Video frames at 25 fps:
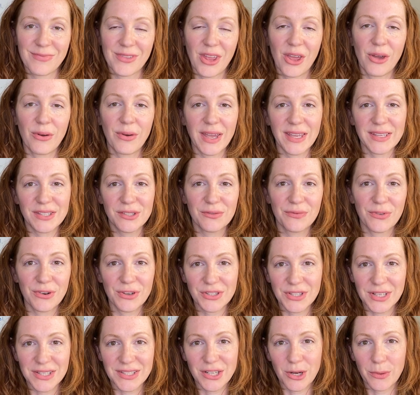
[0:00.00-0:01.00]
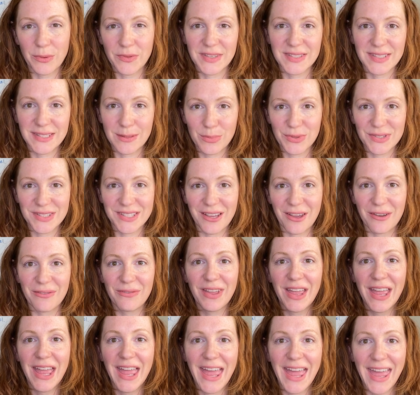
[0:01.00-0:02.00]
Okay, so first let's start with the simple stuff.
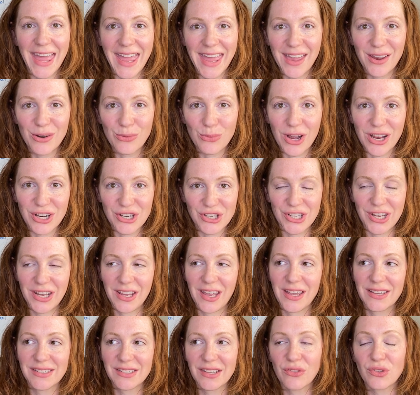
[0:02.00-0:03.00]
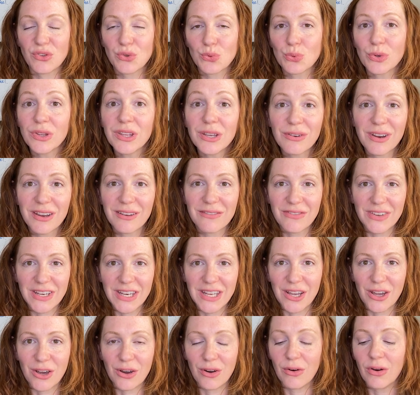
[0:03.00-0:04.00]
Hand washing. I saw this really great
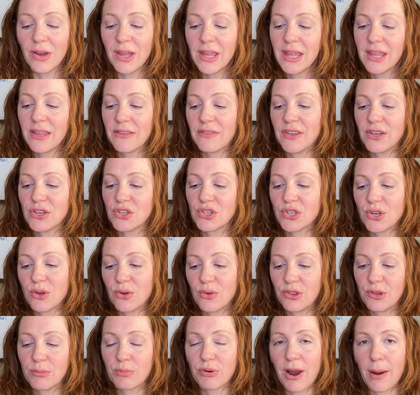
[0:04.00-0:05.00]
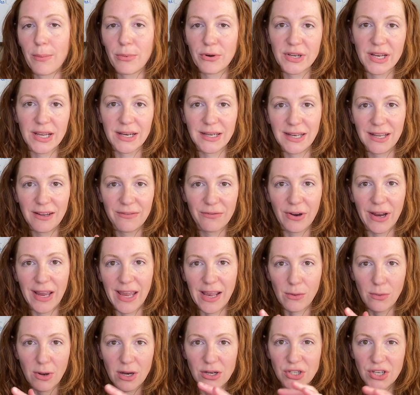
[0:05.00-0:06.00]
video that showed the proper technique for
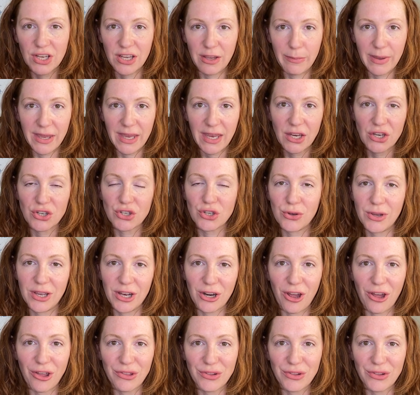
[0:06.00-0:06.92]
hand washing and making sure you get all